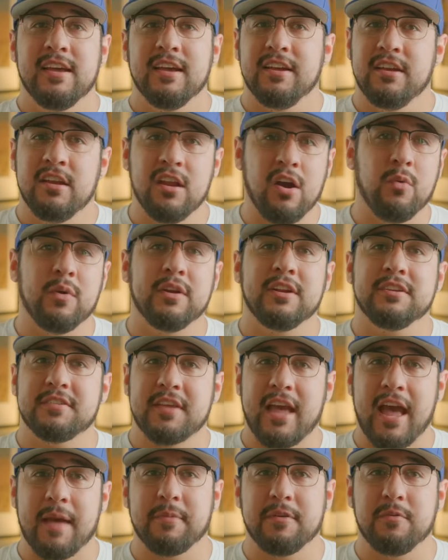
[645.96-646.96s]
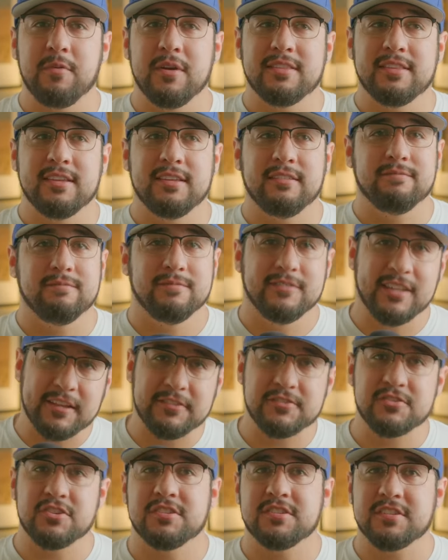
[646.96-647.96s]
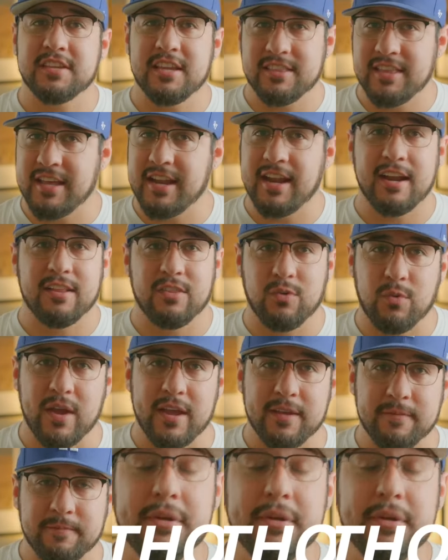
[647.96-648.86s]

no one is happy with it. Let's just get that out of the way.